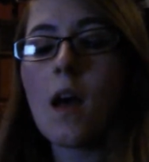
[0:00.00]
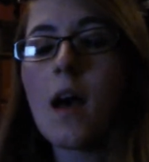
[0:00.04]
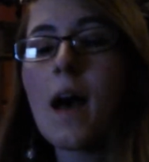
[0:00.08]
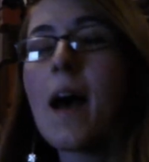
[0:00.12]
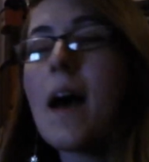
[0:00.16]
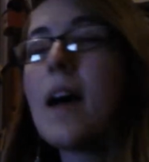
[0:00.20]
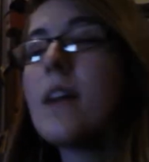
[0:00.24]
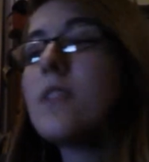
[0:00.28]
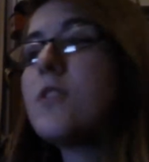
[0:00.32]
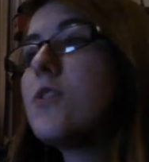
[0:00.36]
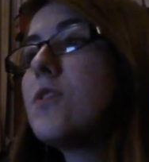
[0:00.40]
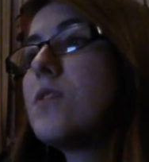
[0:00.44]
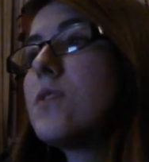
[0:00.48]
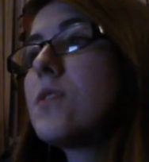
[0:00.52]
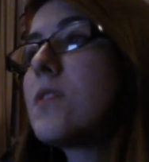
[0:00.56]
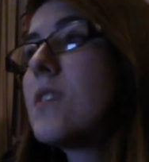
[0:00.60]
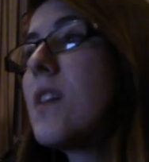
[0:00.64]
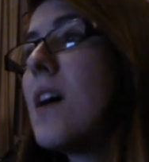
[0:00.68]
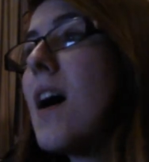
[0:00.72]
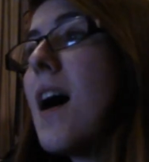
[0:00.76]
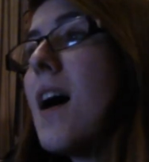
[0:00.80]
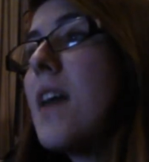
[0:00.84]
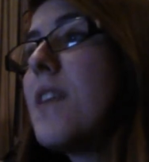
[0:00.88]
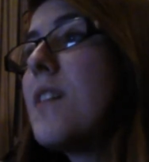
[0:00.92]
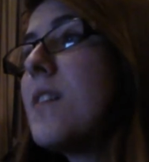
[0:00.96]
I just
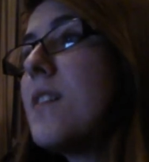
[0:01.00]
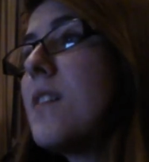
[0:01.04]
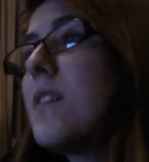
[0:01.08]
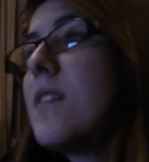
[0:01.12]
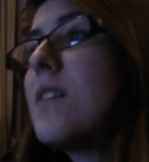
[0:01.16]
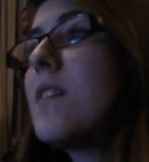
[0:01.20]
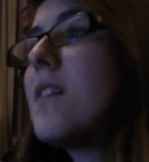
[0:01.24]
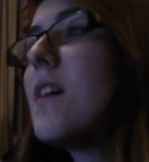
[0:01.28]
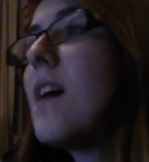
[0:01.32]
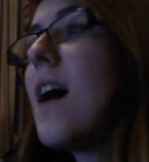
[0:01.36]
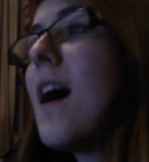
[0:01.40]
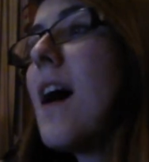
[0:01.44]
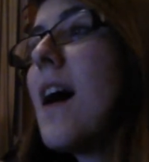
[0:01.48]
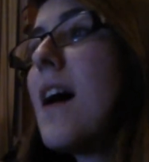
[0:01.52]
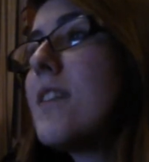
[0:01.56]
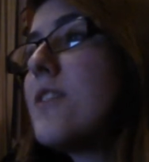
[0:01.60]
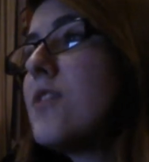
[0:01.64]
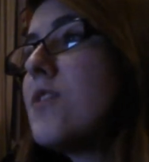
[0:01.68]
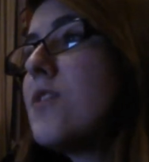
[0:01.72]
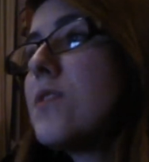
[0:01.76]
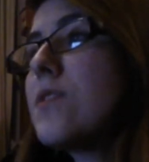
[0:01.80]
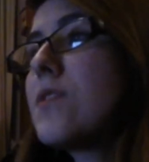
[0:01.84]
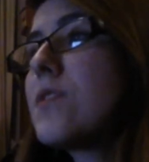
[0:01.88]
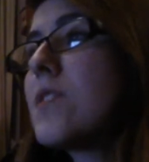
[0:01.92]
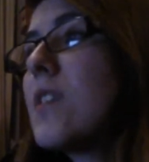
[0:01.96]
gotta, I
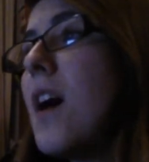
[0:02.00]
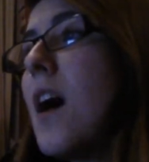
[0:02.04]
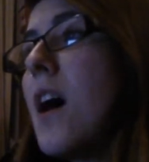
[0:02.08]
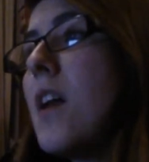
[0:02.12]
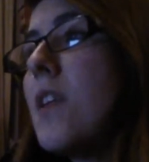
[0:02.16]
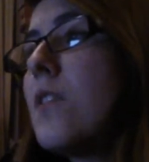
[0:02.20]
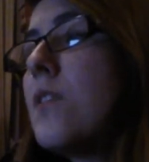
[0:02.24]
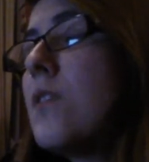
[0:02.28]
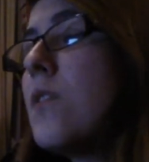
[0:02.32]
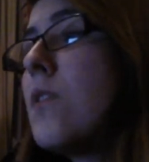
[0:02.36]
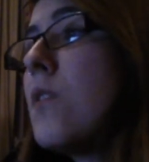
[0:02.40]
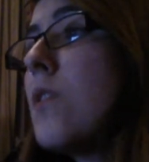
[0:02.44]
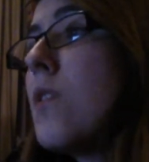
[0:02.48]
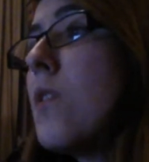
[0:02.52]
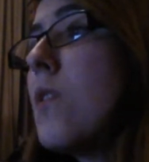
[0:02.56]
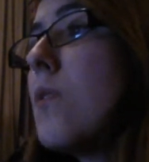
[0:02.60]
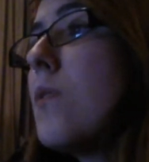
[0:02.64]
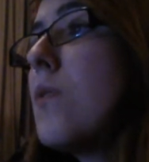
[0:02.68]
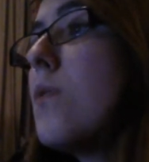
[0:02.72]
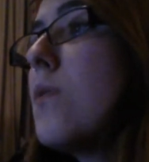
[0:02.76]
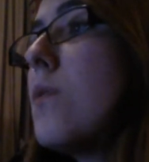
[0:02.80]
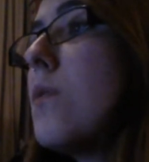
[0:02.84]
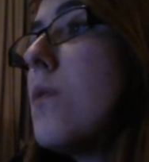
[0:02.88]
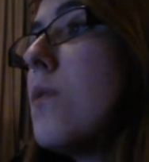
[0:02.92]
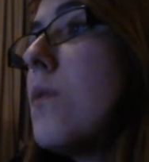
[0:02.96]
just gotta
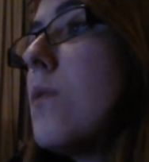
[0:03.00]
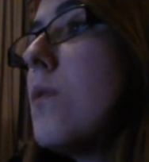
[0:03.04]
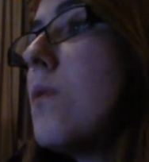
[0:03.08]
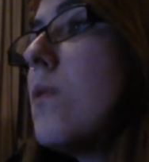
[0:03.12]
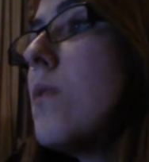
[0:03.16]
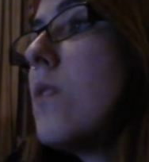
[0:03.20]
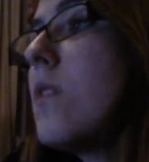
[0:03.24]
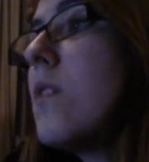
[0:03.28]
know